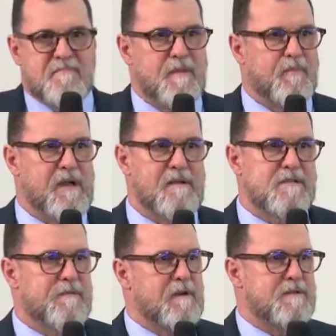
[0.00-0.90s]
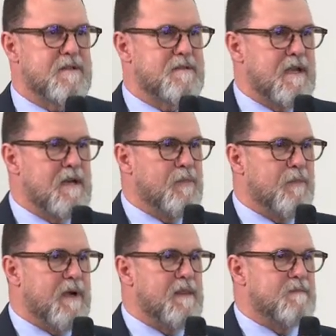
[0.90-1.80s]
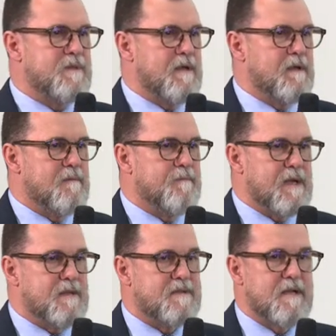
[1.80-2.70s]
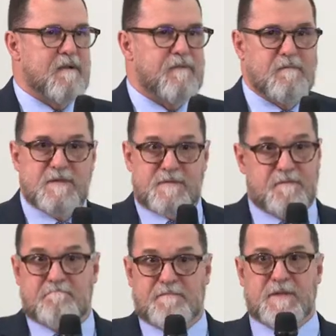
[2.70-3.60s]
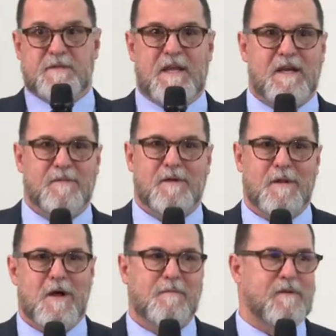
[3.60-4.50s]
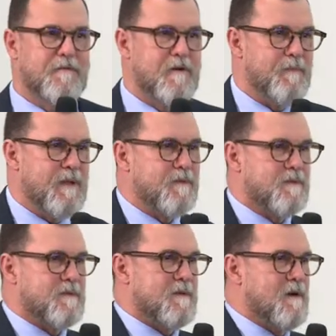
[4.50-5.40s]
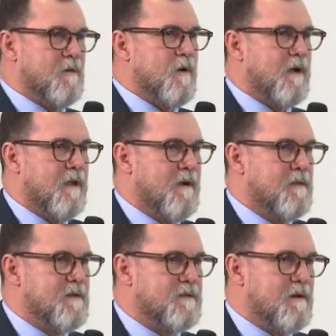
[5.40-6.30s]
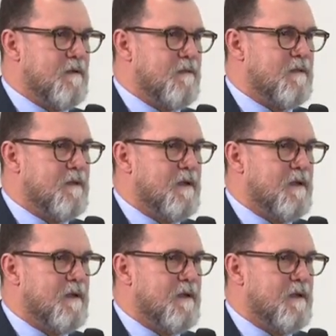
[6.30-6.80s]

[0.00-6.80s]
The biosphere is sustainable by, themselves, by itself. It was sustainable long before people started walking on this earth.